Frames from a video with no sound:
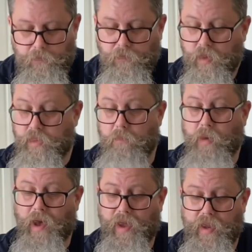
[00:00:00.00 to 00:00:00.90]
the
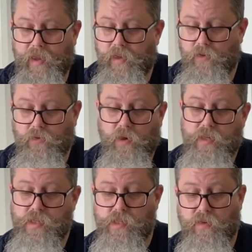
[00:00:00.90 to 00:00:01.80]
pie
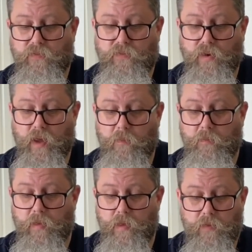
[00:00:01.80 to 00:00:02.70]
crust from
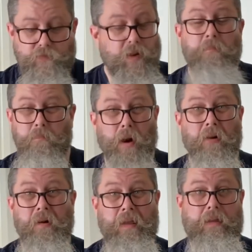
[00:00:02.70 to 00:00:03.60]

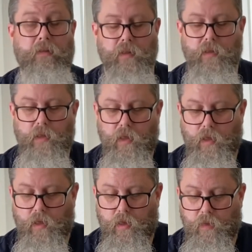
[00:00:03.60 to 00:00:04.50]
burning,
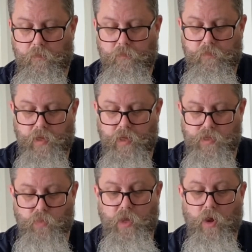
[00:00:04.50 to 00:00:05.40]
because
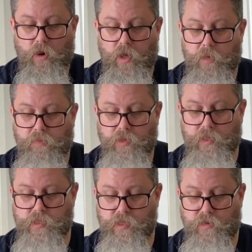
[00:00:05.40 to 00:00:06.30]
we are going to put
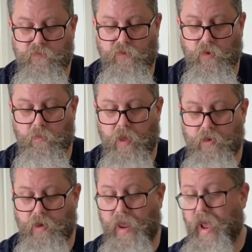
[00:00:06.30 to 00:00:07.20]
this in for about
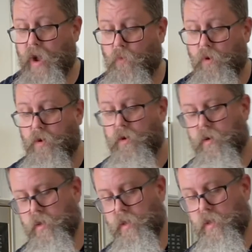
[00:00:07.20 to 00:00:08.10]
an hour.
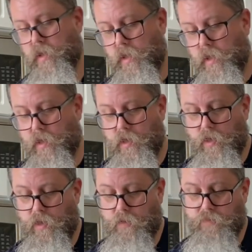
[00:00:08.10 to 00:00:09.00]

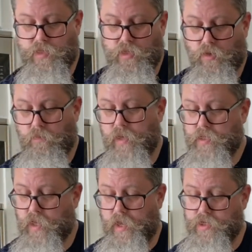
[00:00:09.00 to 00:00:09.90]
So
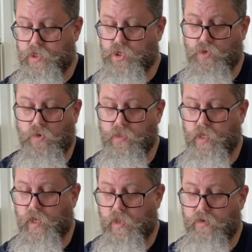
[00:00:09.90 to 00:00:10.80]
basically, I just strung
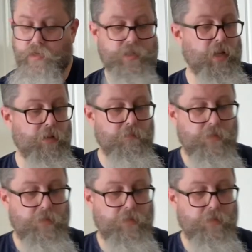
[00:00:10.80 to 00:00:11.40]
together some